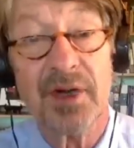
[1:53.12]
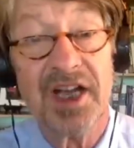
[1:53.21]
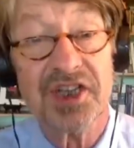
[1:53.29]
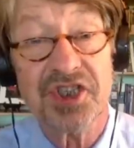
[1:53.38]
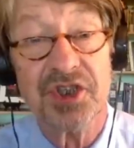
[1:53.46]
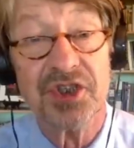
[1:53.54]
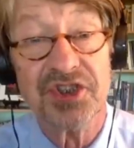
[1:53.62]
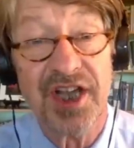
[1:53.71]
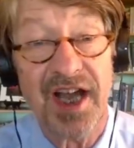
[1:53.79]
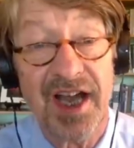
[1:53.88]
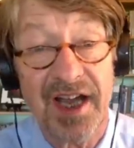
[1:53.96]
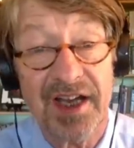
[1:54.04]
a rational
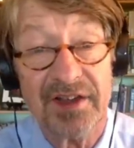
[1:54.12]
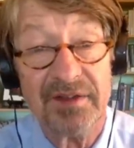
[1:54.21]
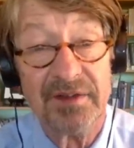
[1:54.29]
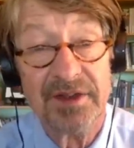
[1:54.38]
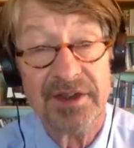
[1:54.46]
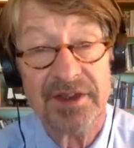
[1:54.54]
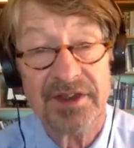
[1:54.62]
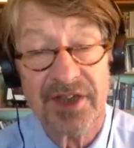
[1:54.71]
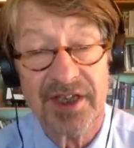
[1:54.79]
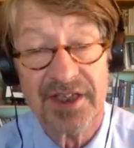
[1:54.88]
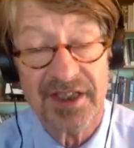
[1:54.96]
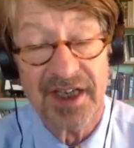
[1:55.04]
side,
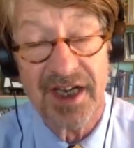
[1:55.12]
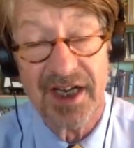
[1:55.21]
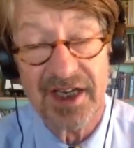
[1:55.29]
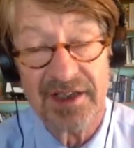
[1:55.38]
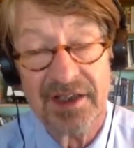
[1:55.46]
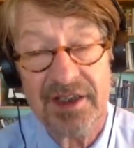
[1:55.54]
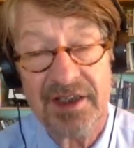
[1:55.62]
thank God,